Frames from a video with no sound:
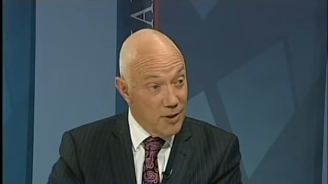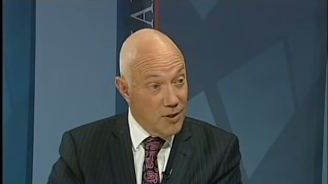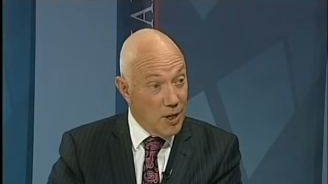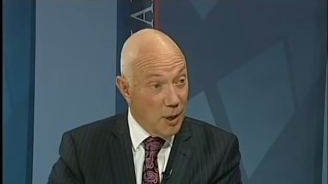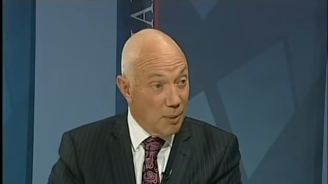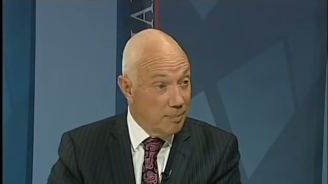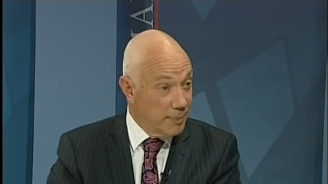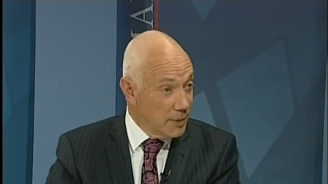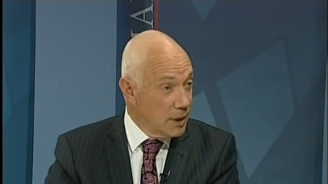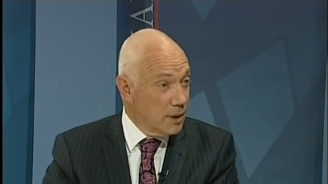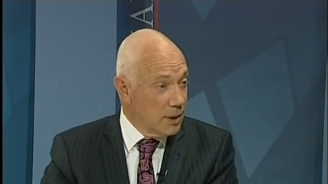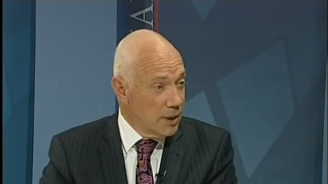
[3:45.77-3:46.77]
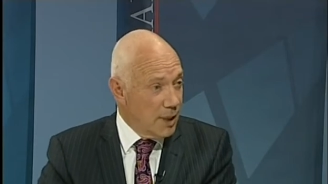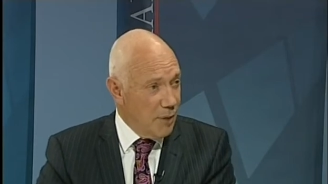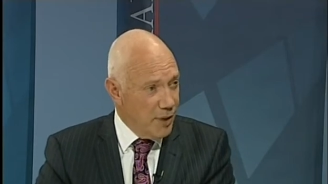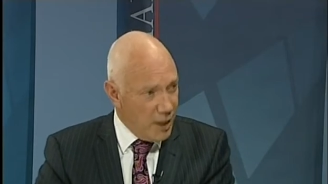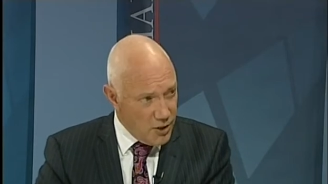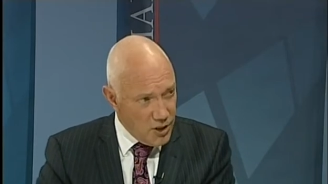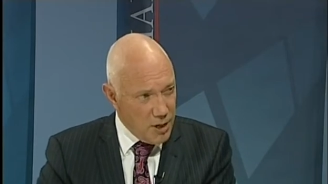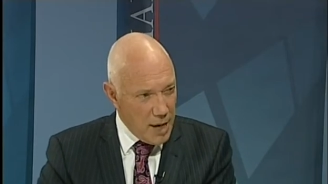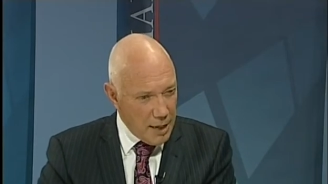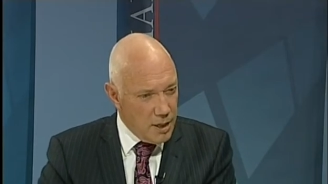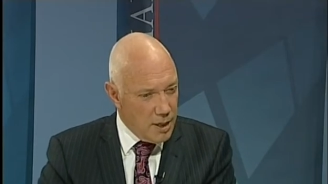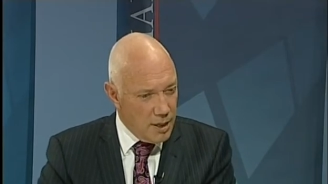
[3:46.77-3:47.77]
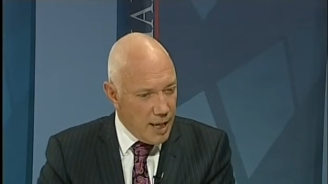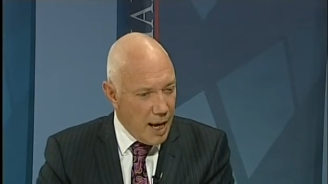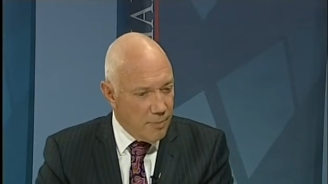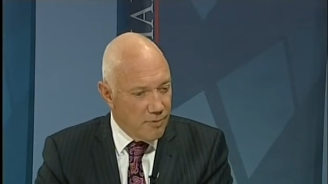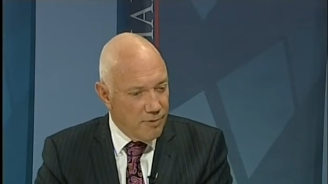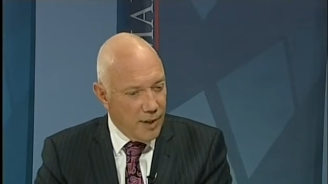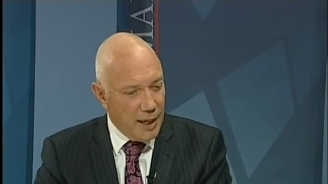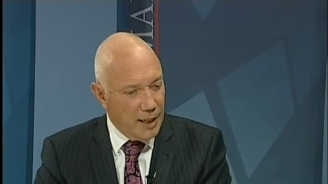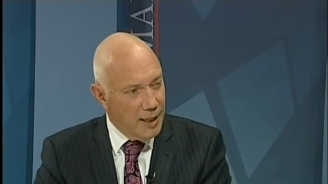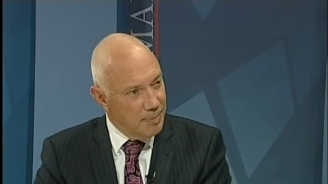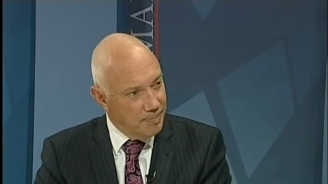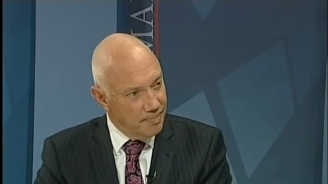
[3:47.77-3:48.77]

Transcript: So well, I think it's connected to that, frankly. Oh, I